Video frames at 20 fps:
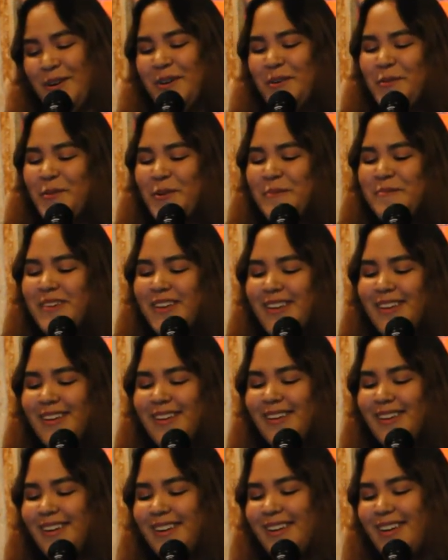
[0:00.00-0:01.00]
what a
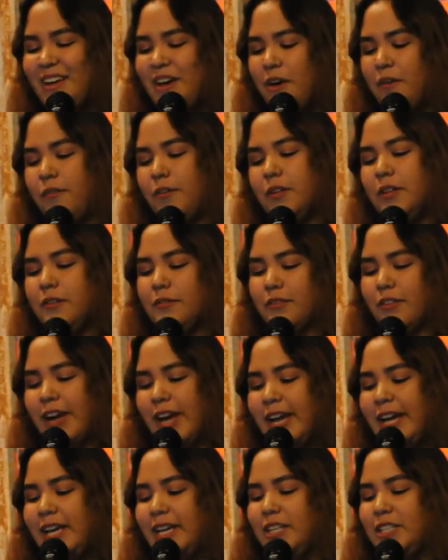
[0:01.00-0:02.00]
woman, full of
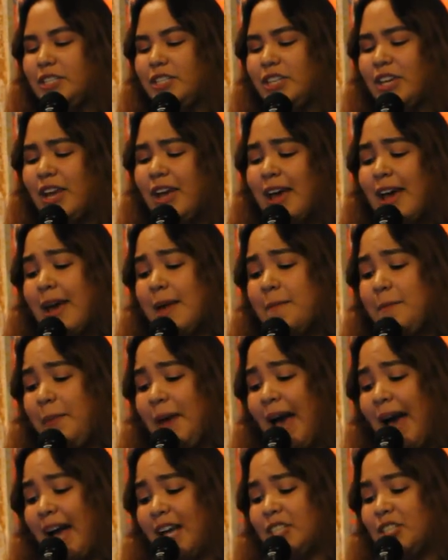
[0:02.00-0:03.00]
rage and
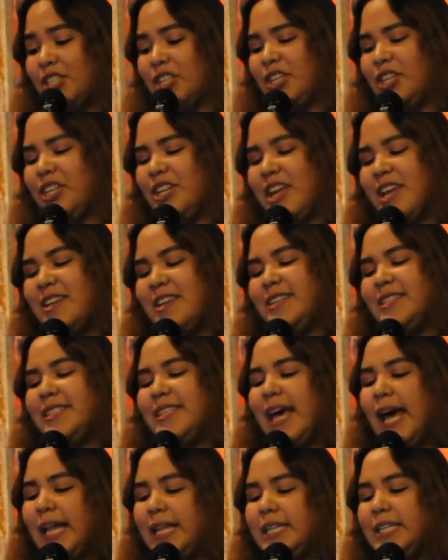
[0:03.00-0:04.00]
passion and
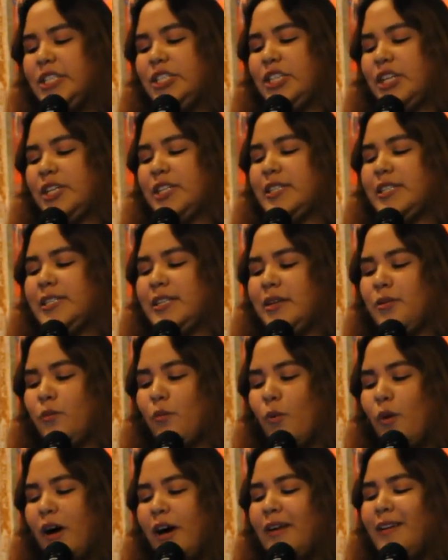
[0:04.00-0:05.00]
intelligence,
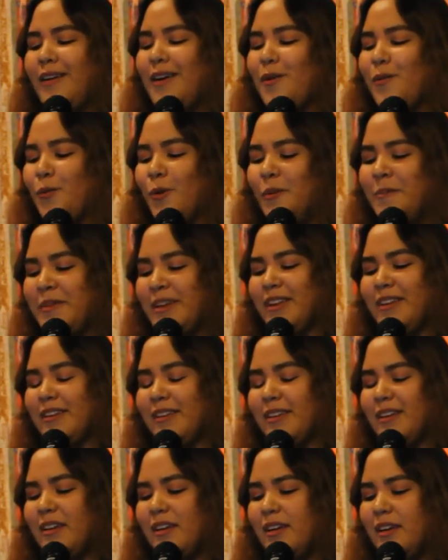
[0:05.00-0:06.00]
and what a
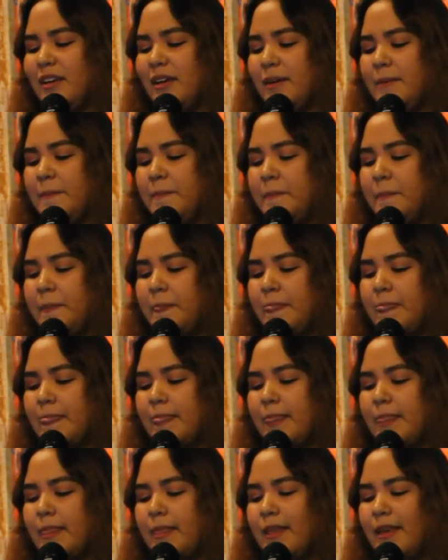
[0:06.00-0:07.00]
woman.
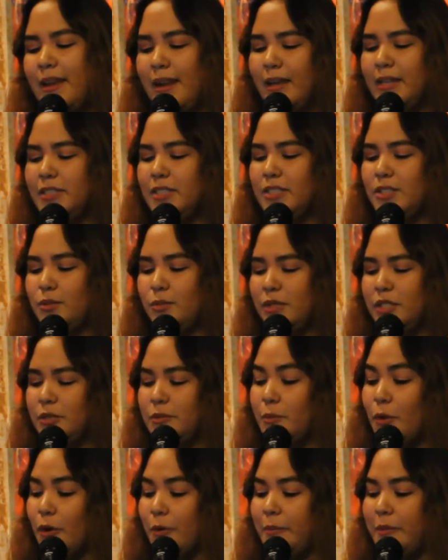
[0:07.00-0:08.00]
And I just
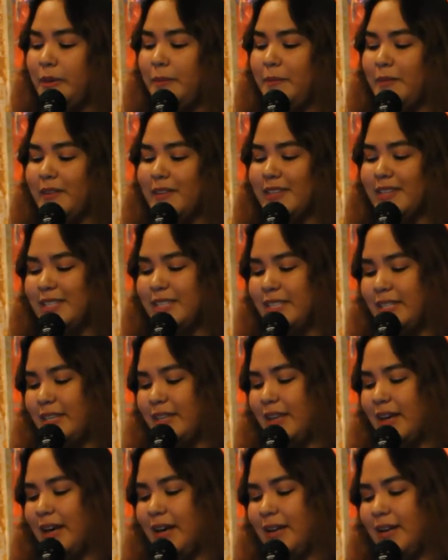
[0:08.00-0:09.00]
wish more people could
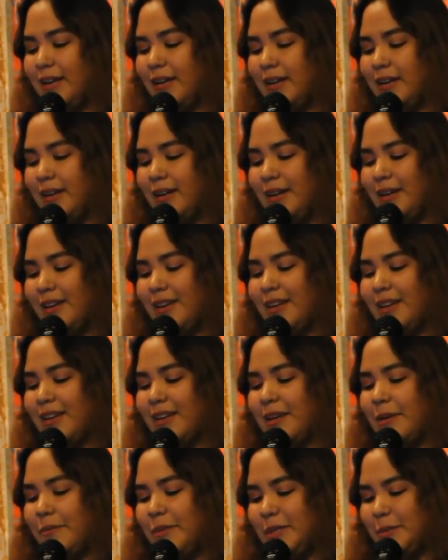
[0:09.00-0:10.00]
see that.
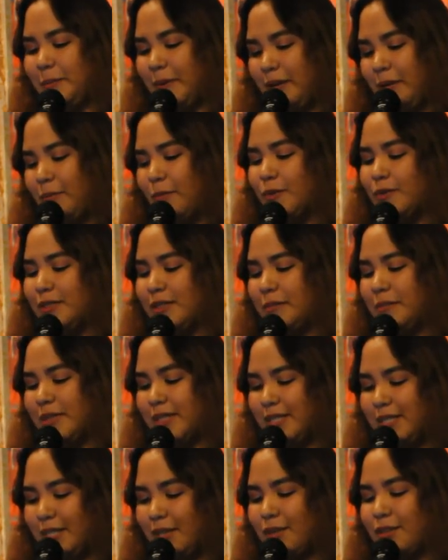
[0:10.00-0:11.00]
Que mis primos y
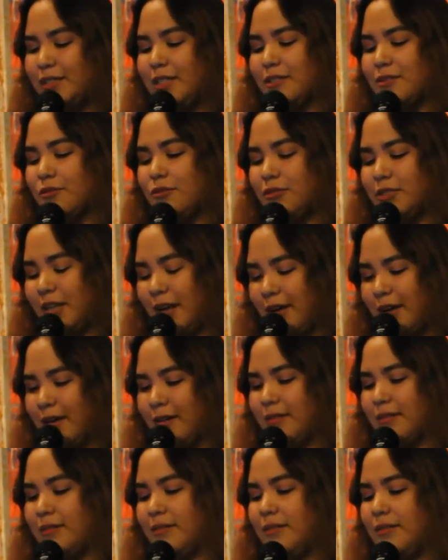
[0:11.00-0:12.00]
mis tíos
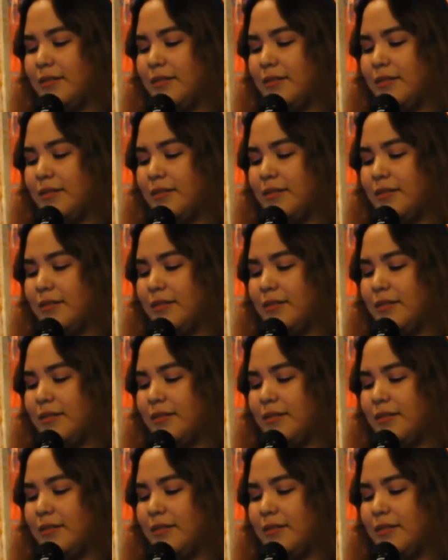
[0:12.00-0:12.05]
escucharan.